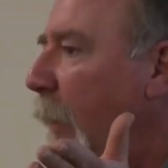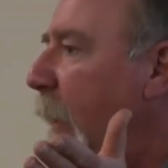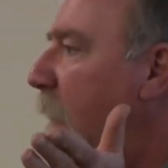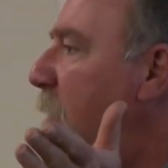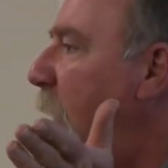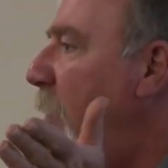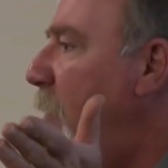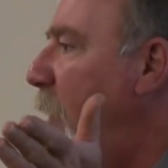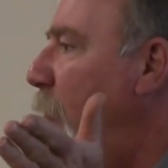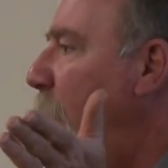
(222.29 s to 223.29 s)
When it gets down
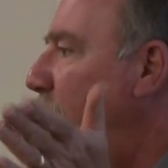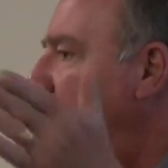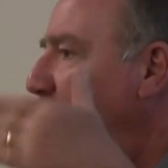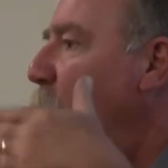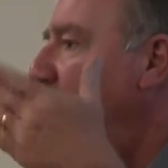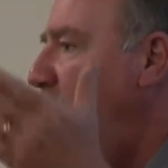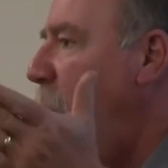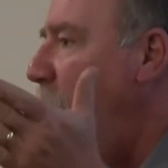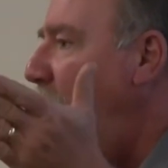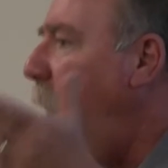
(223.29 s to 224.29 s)
to somewhere between moist
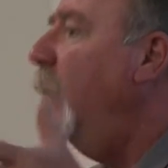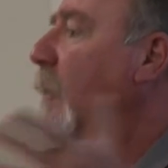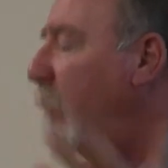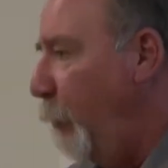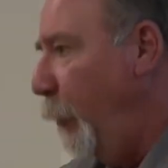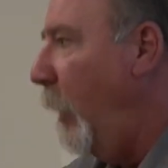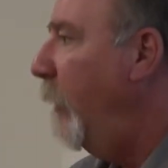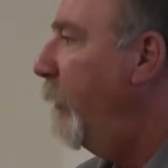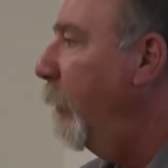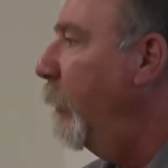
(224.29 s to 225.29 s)
and dry, put
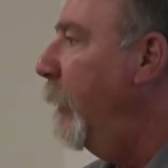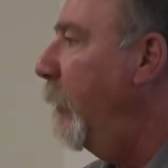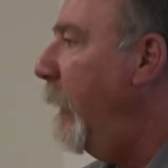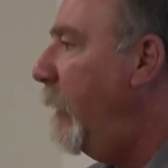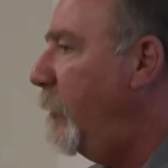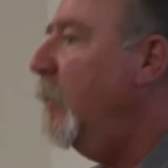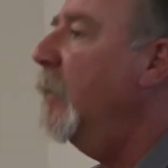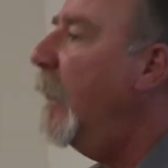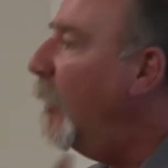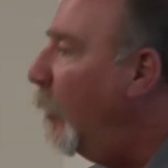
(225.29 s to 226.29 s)
on a thorough irrigation
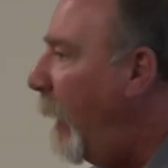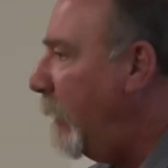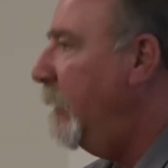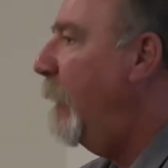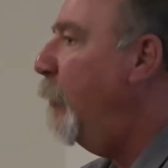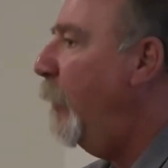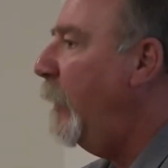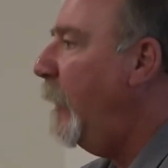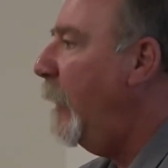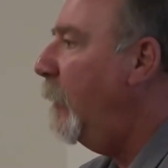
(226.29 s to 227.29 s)
and let it go back to that
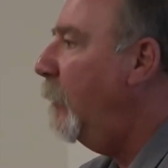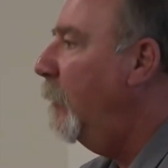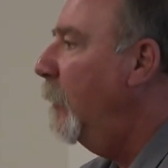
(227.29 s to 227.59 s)
point again.